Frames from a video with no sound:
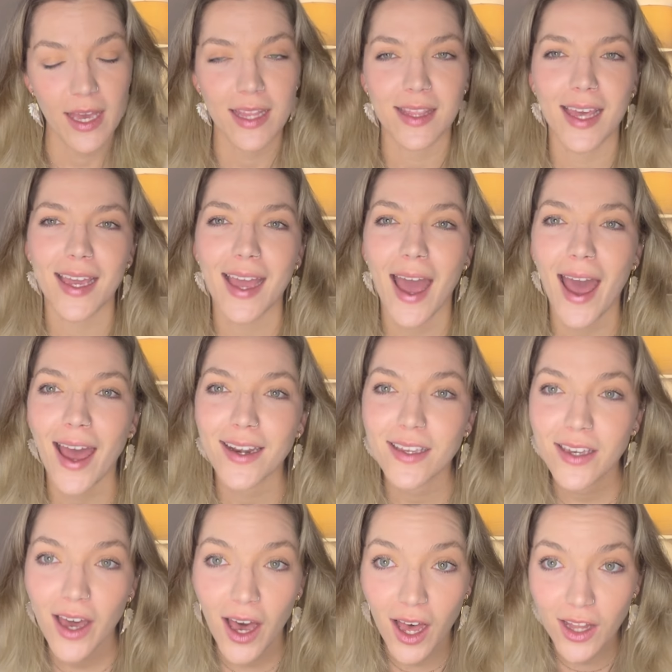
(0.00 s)
They add
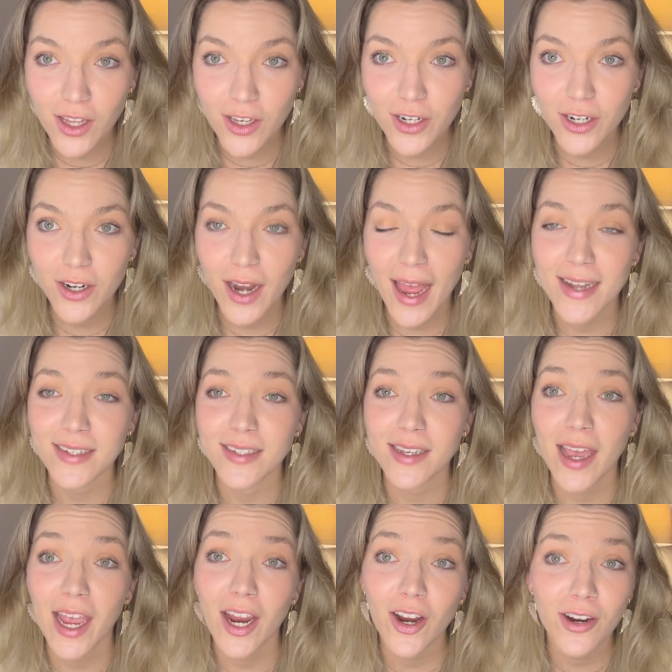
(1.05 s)
color and
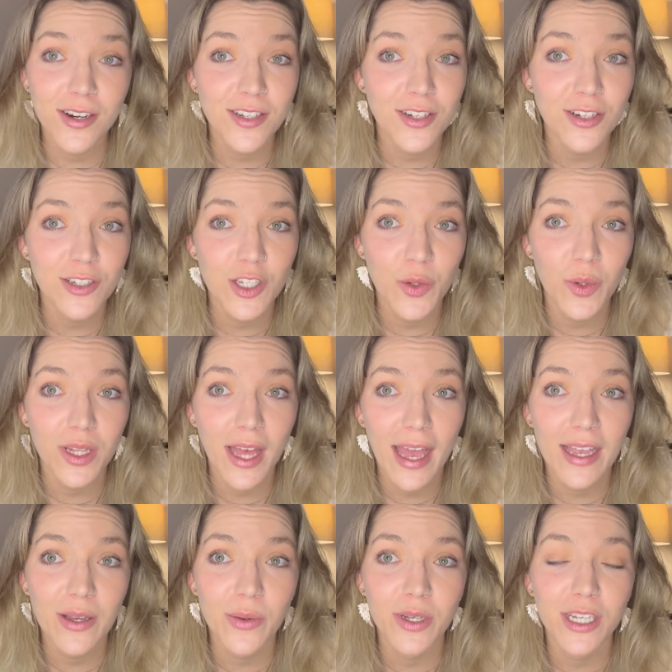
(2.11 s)
character to a
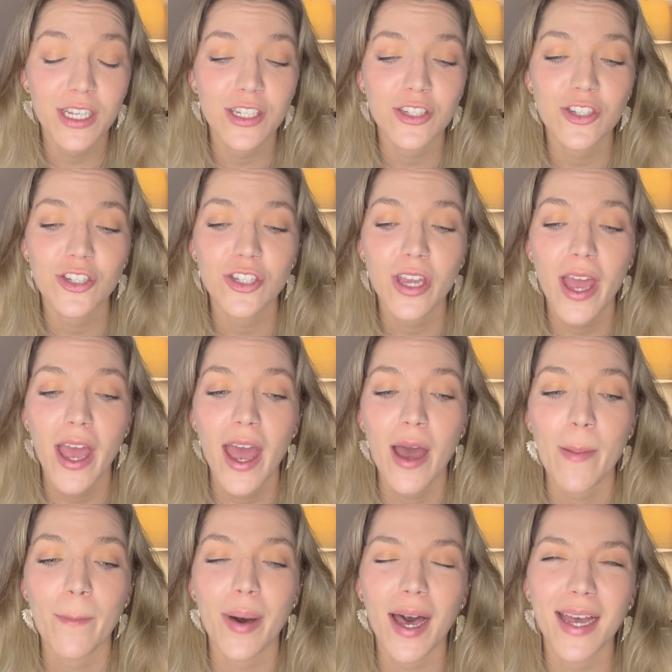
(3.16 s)
language,
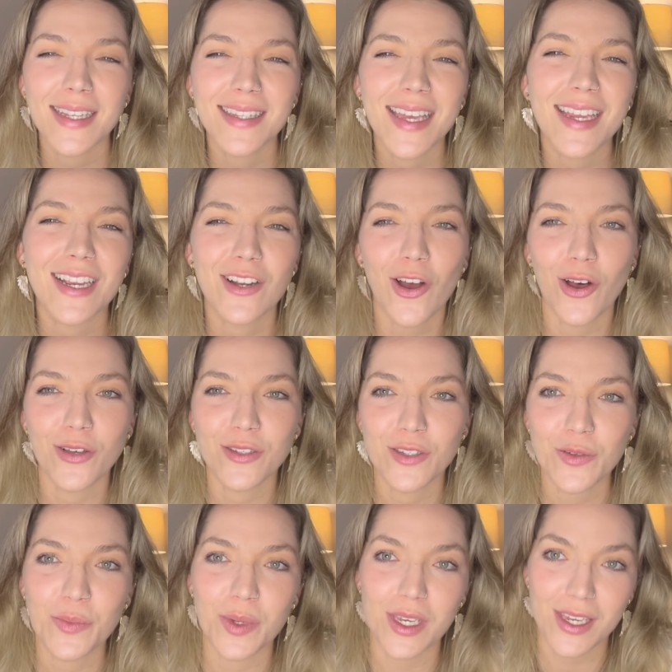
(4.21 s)
but they can
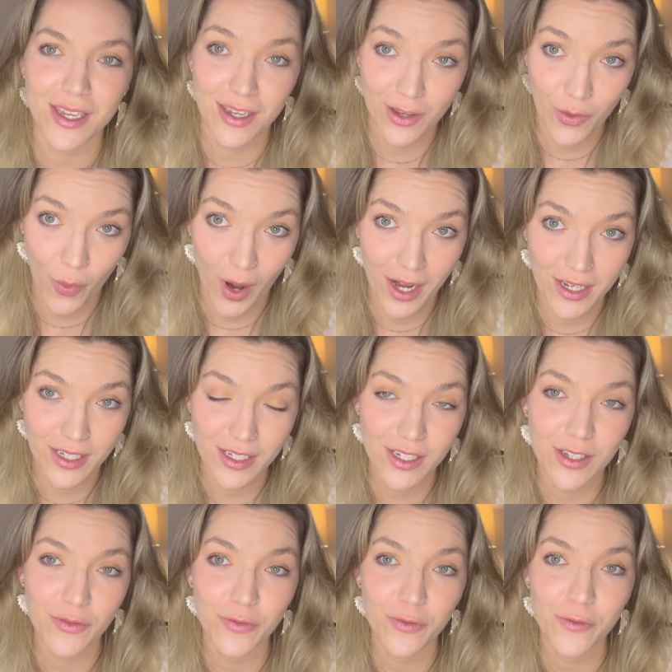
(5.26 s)
also be quite
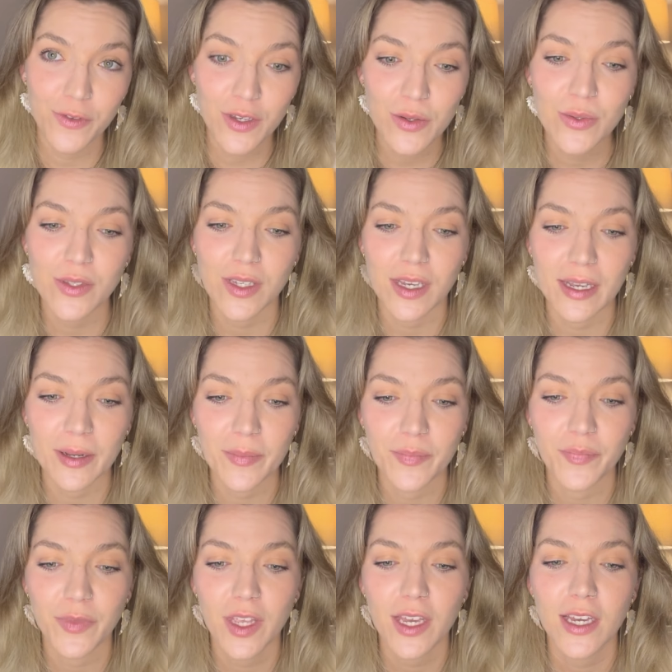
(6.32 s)
confusing.
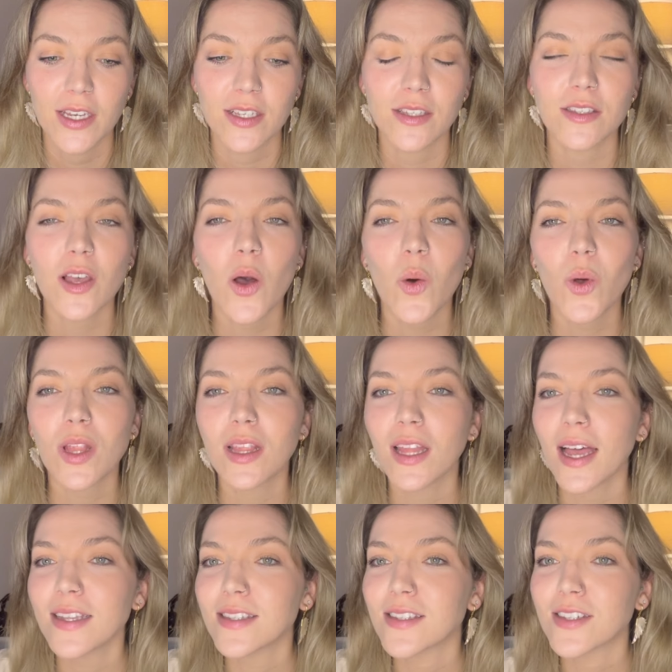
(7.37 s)
So
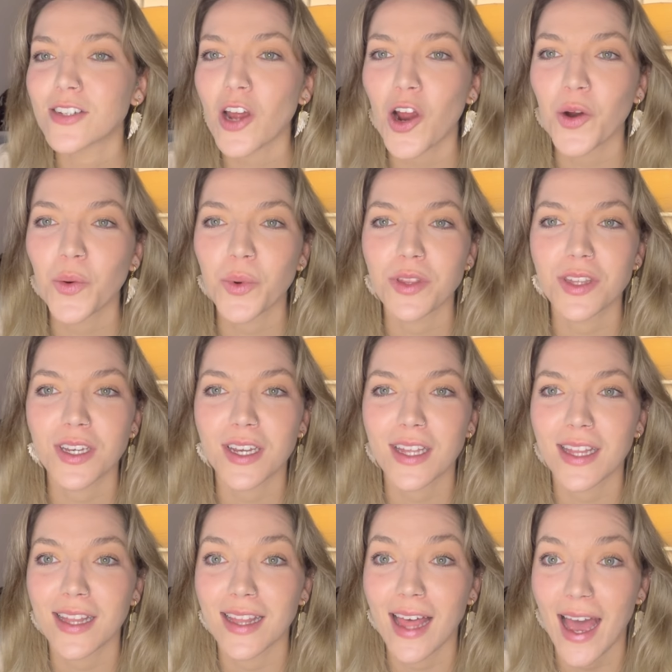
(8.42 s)
let's start with a
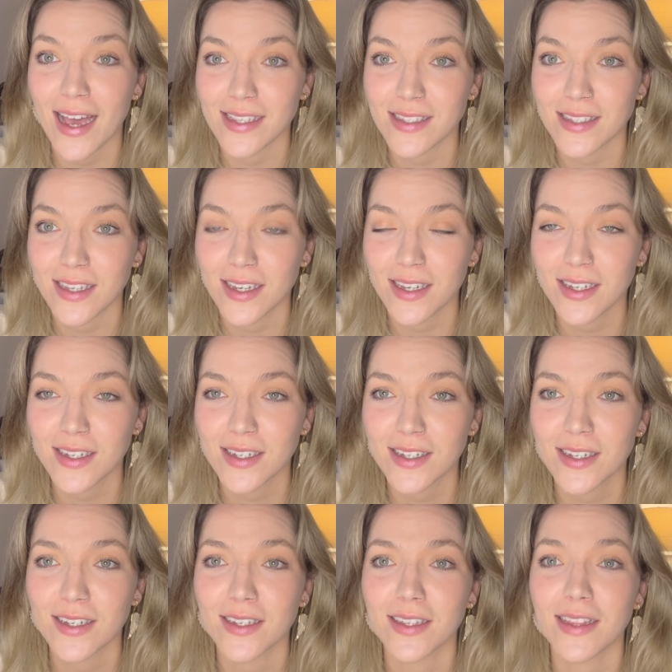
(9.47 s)
classic.
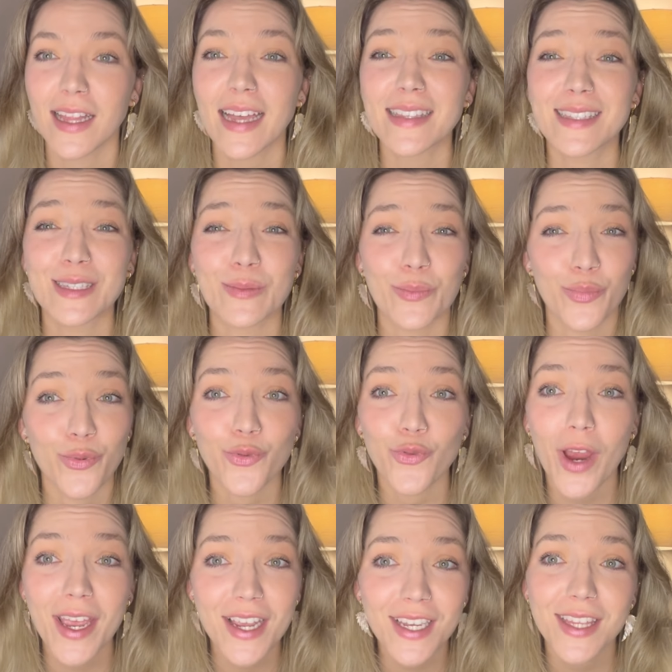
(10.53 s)
Let's
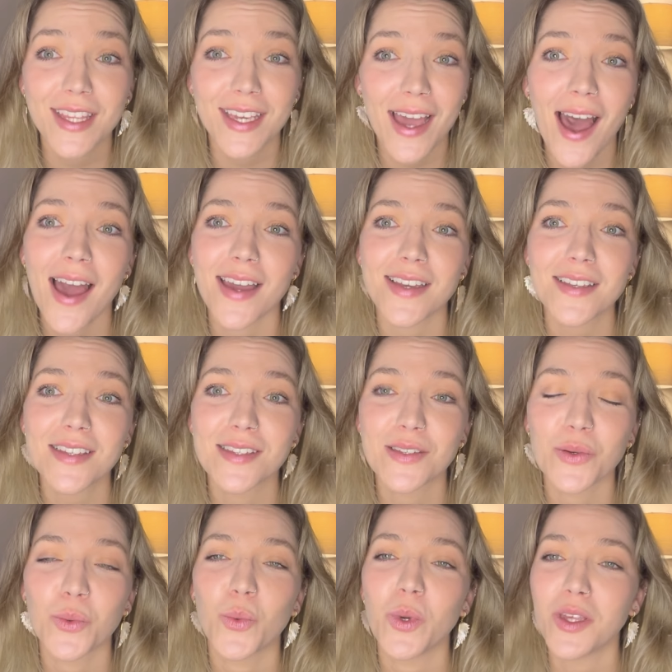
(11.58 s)
break the ice
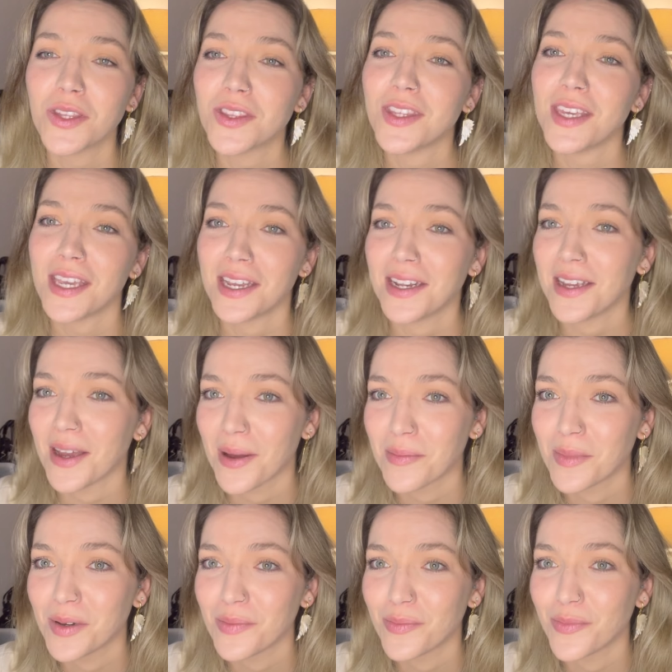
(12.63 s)
with the
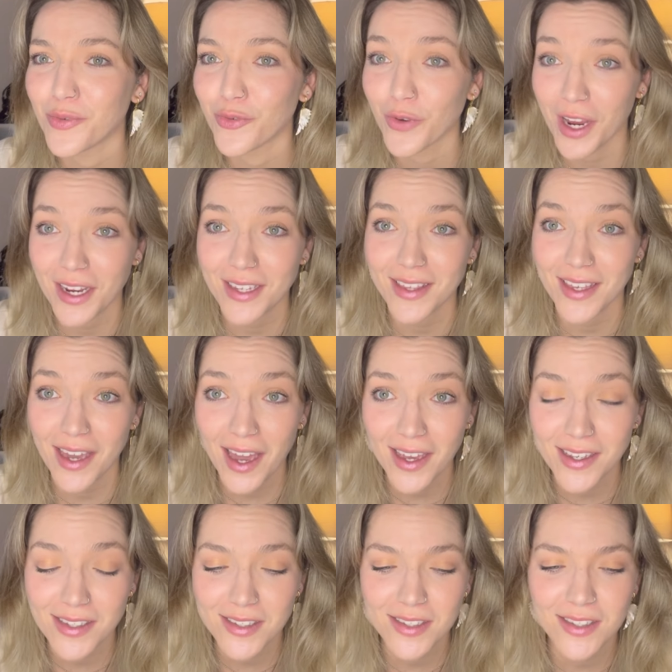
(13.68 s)
idiom, break the
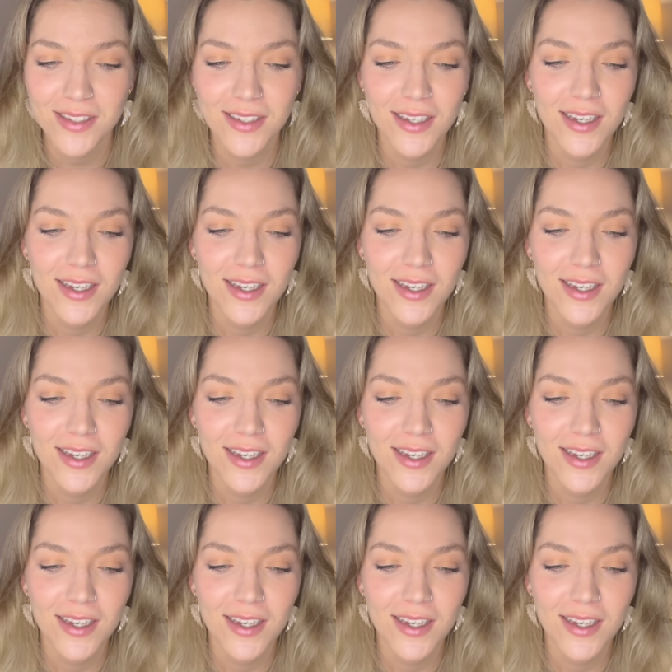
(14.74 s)
ice.